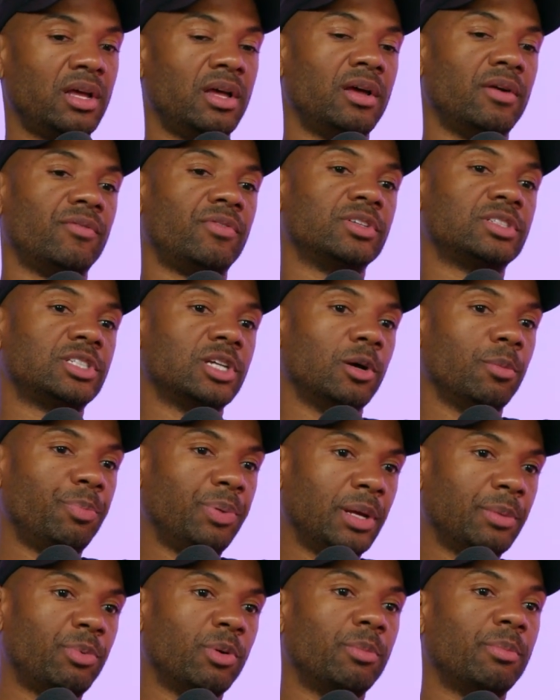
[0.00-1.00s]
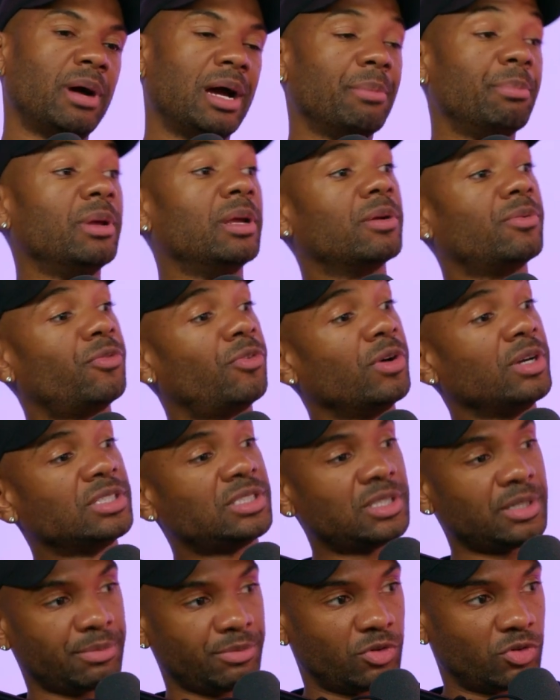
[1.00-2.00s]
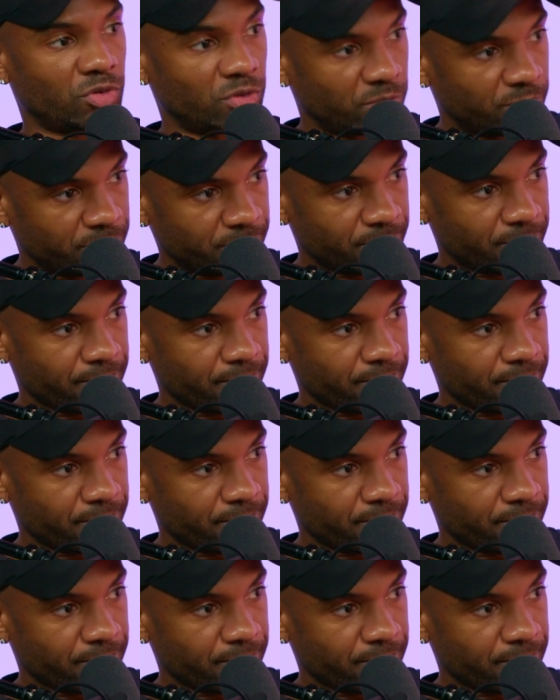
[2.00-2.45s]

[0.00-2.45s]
For some people, it might be a friendship group.